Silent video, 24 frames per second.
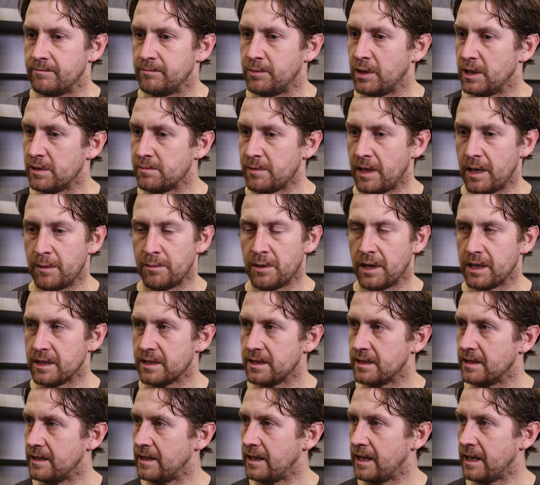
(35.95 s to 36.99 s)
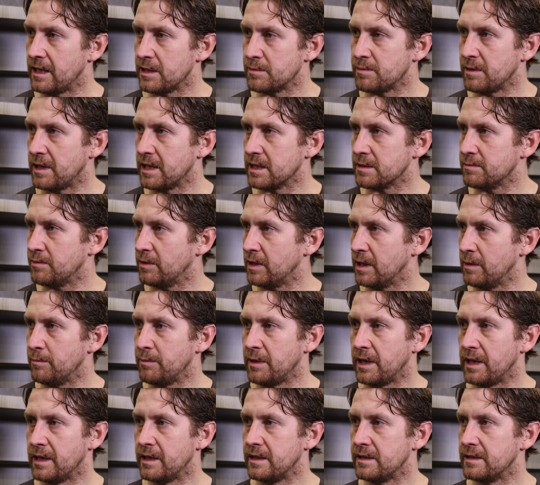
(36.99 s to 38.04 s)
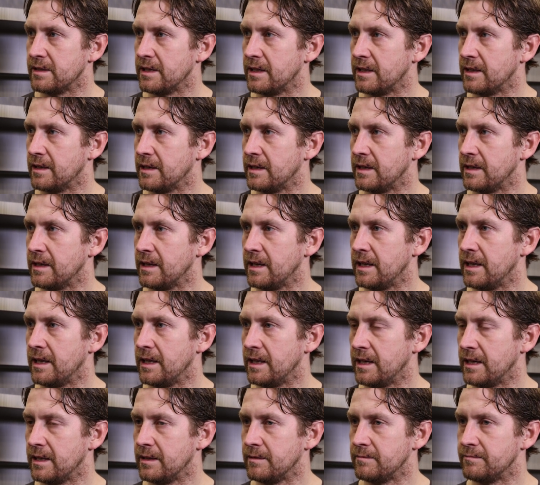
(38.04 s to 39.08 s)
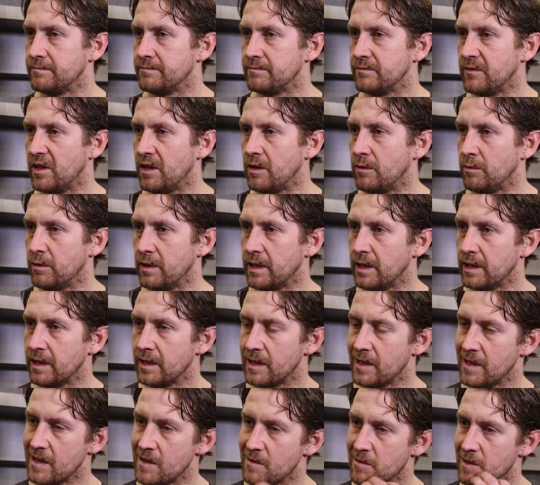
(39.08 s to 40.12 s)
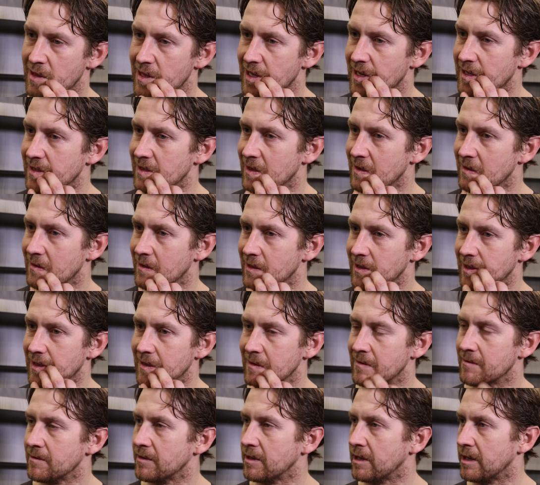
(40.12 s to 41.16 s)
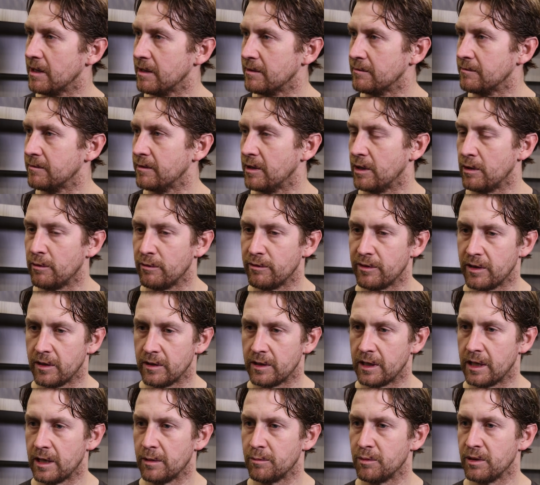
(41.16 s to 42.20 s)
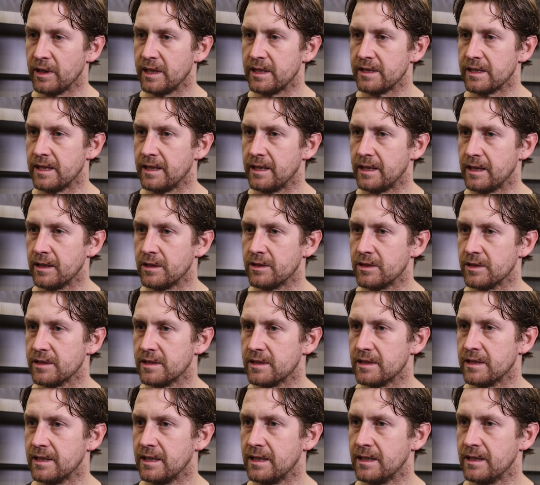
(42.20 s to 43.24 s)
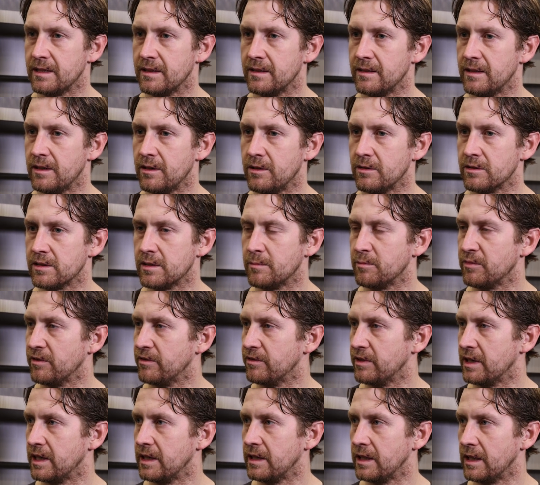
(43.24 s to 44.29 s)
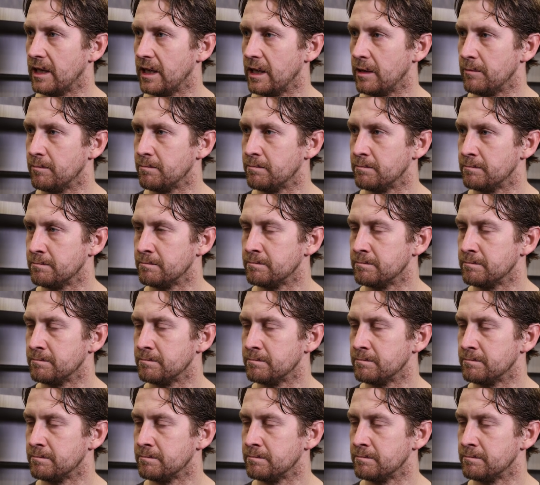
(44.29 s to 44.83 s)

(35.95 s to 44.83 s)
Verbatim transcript: put as many pucks to the net as possible, get bodies there, and um, you know, when the when things aren't really, um, you know, falling into place, I think just uh, you know, simplifying the game.